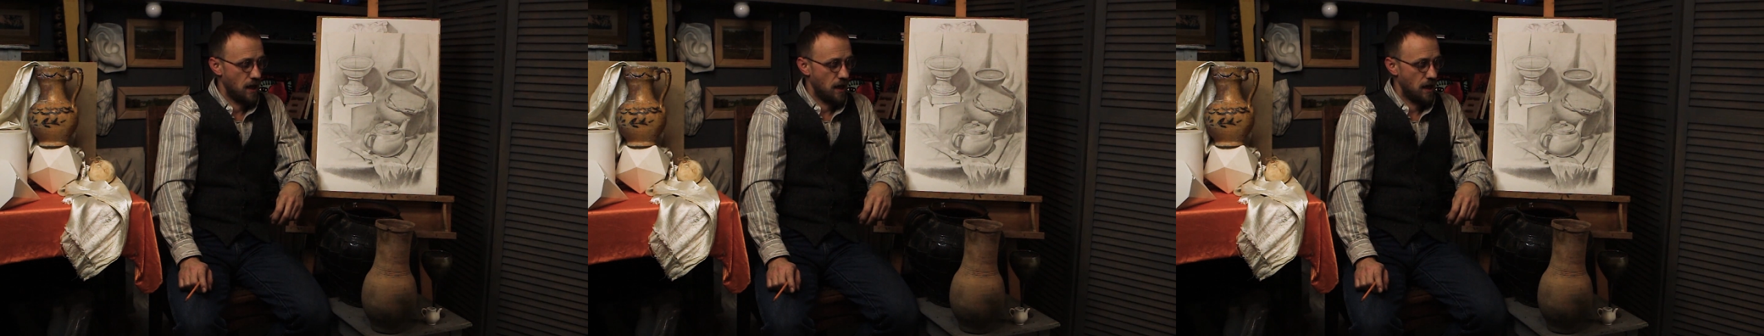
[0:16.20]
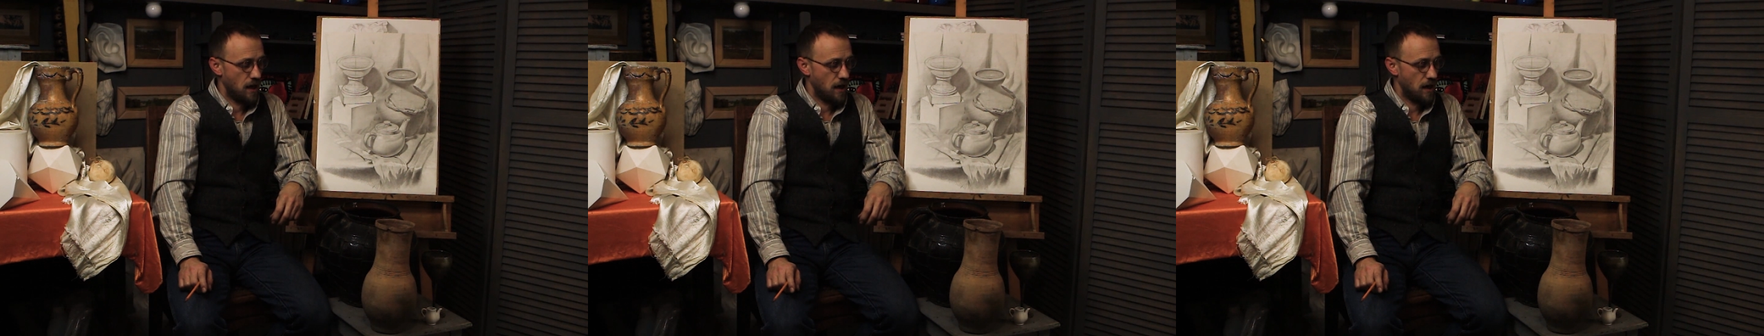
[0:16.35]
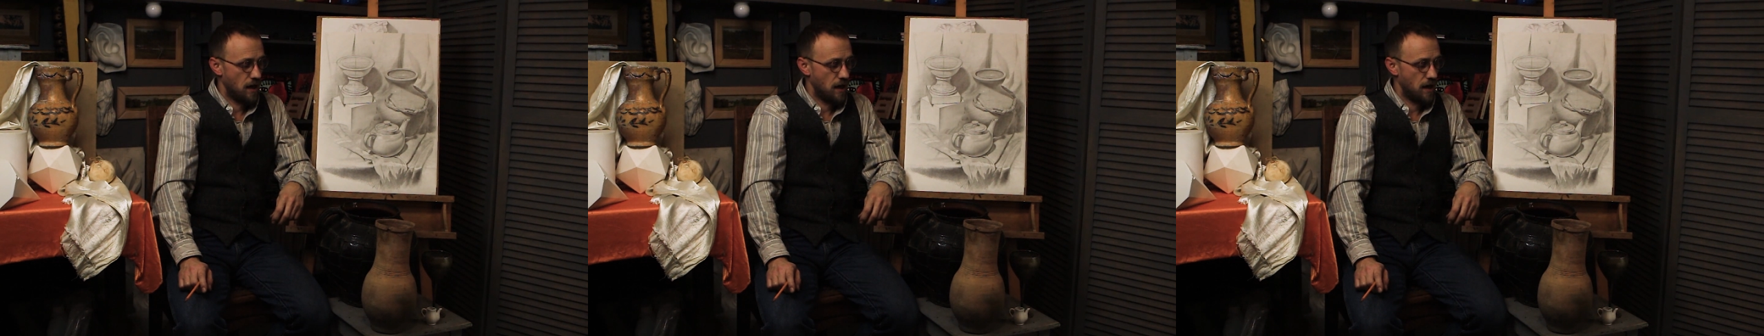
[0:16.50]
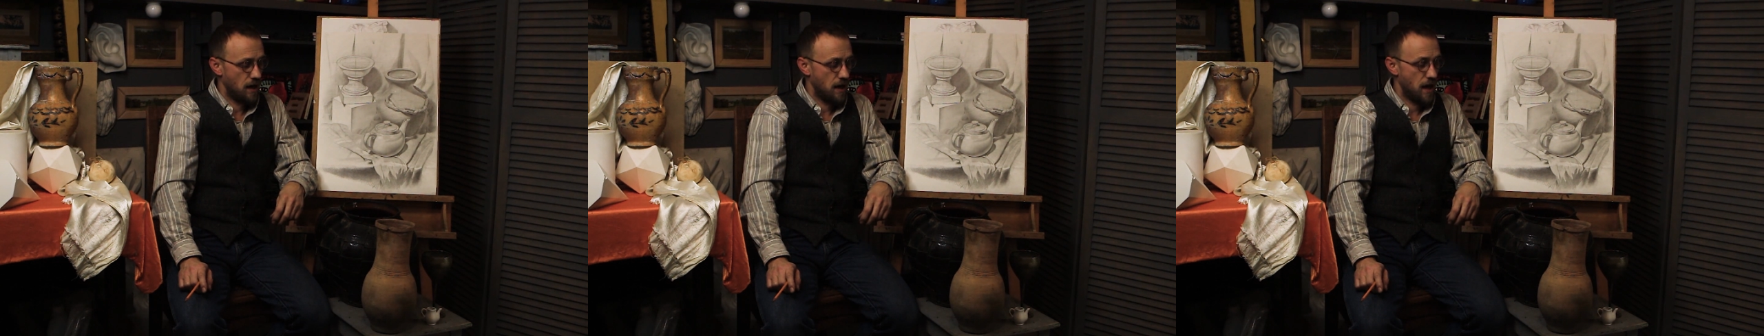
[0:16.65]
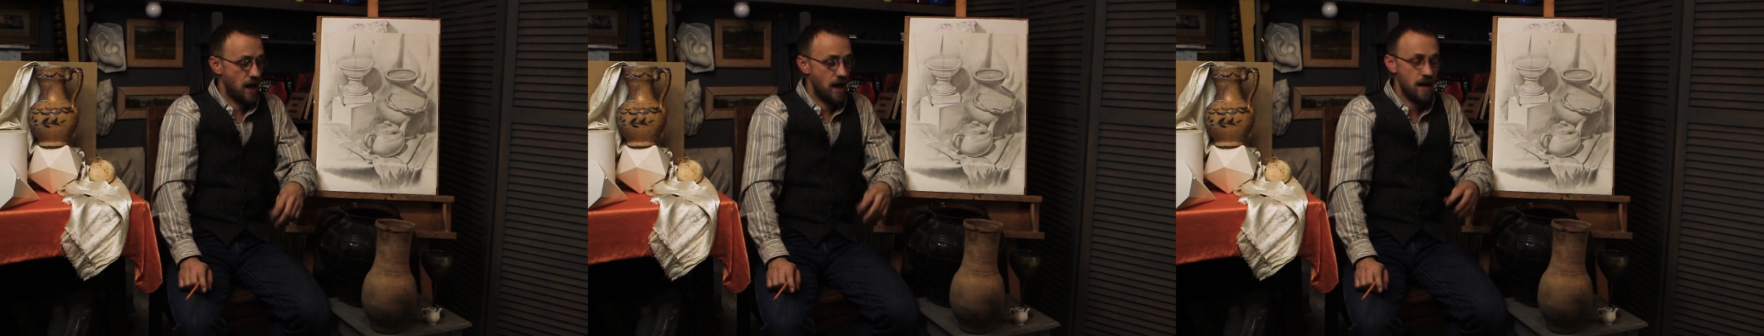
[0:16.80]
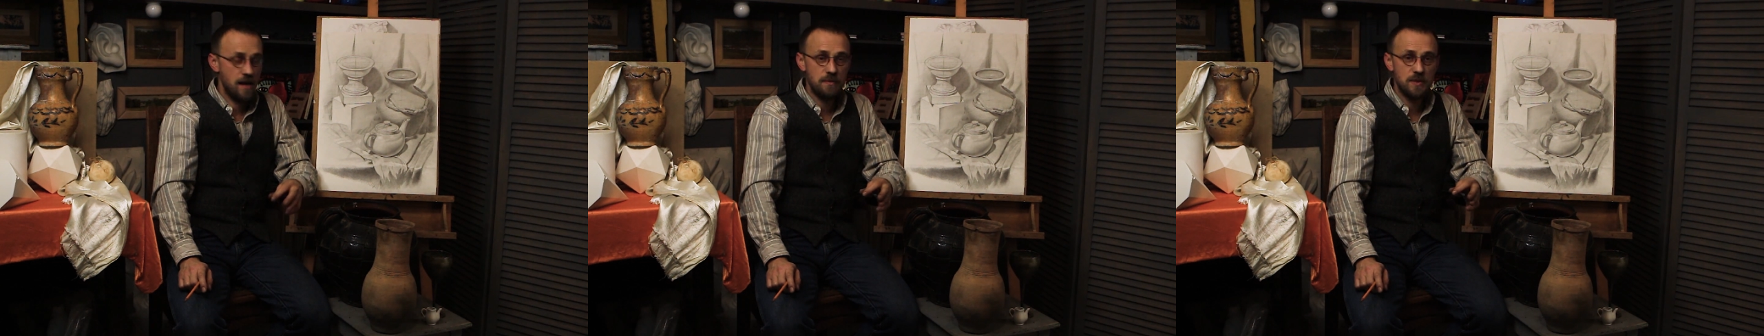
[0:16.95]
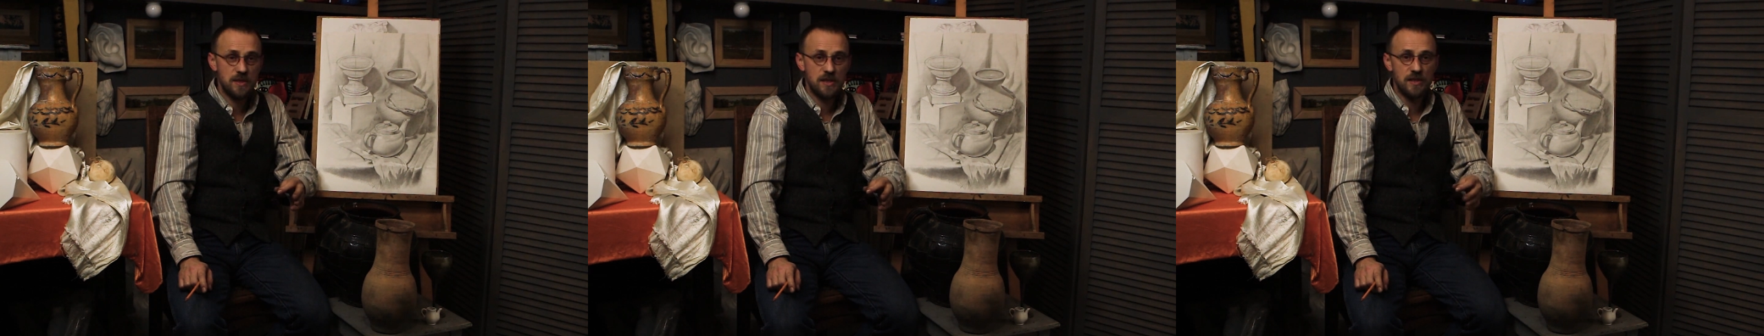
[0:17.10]

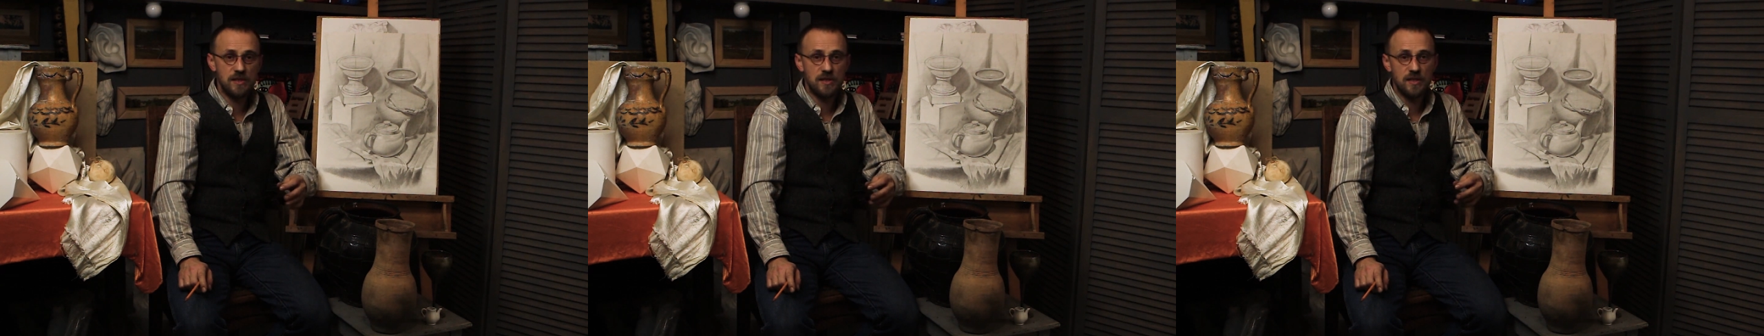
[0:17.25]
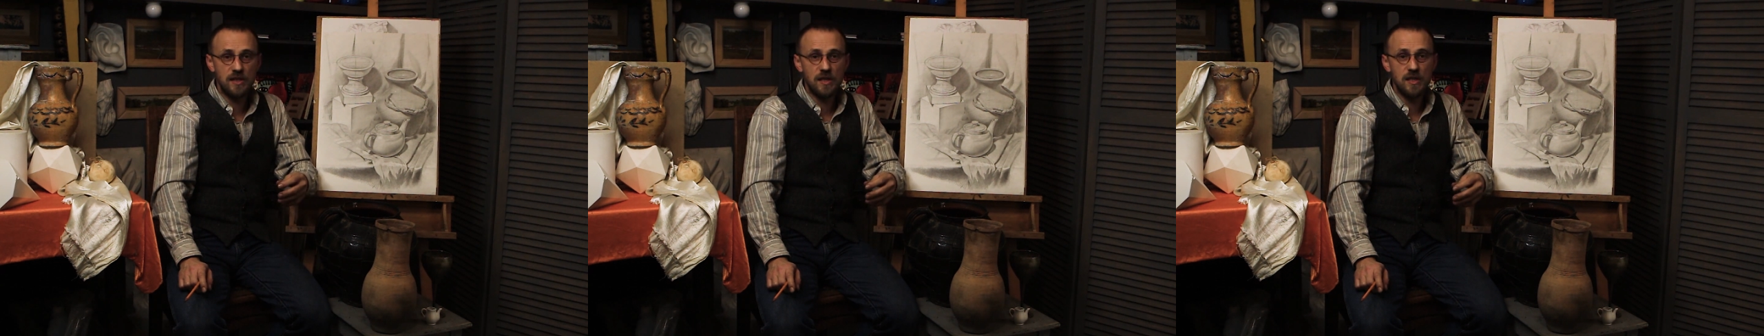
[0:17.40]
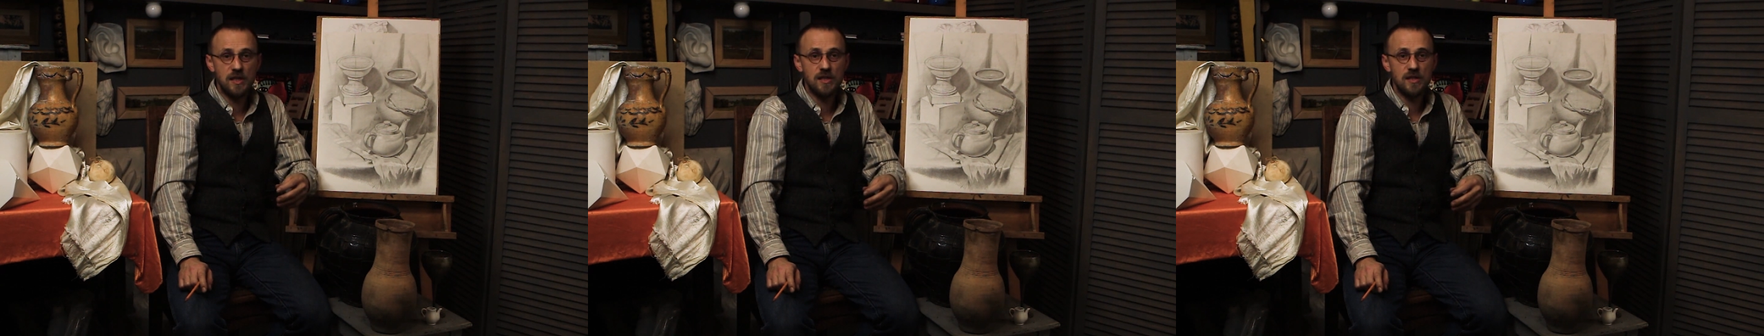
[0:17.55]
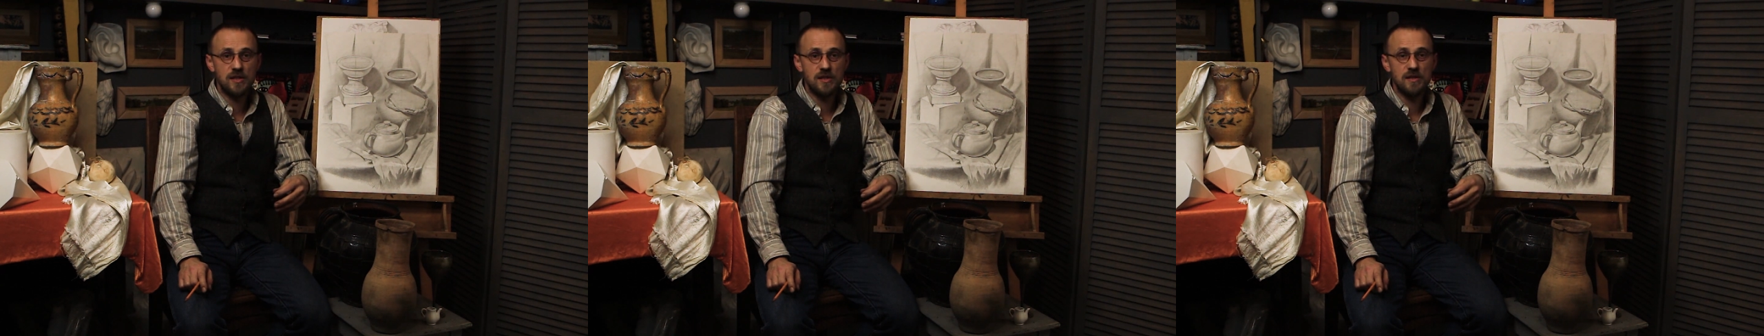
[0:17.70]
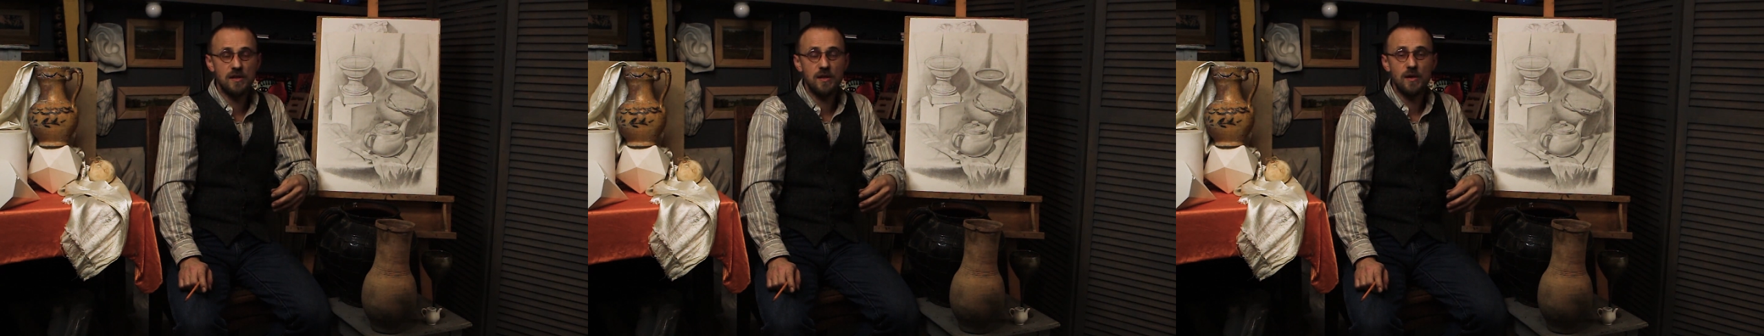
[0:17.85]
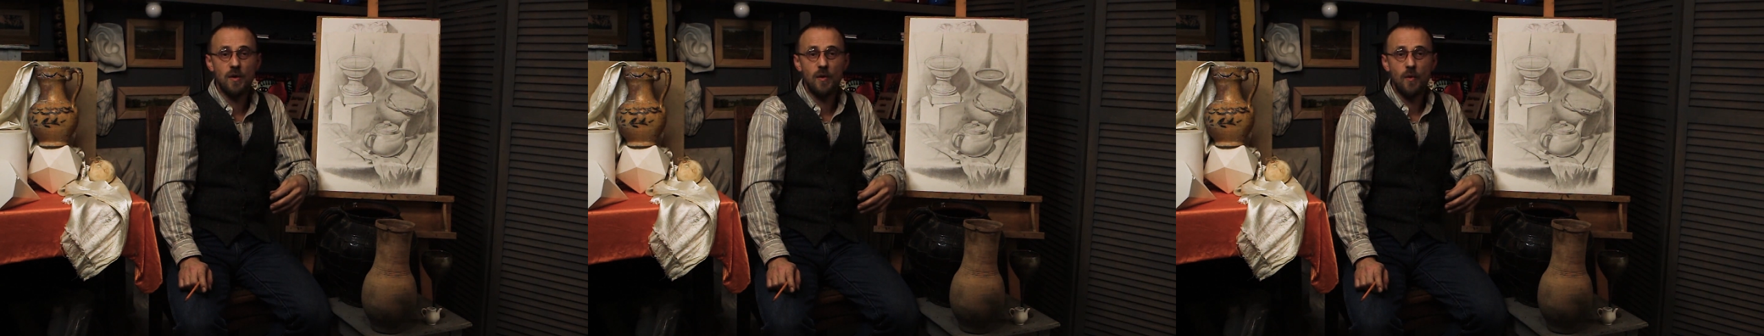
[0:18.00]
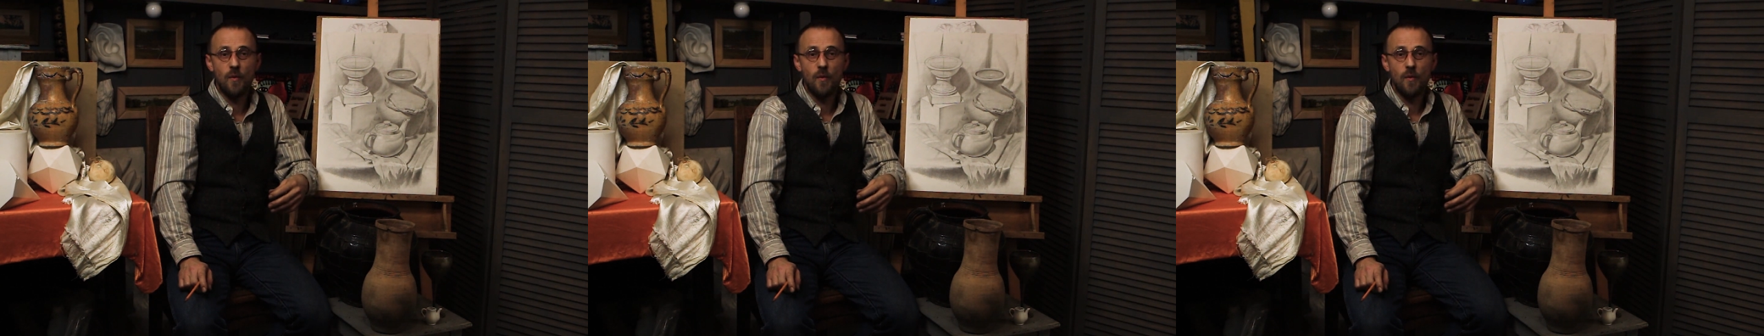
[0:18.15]
Ellipses is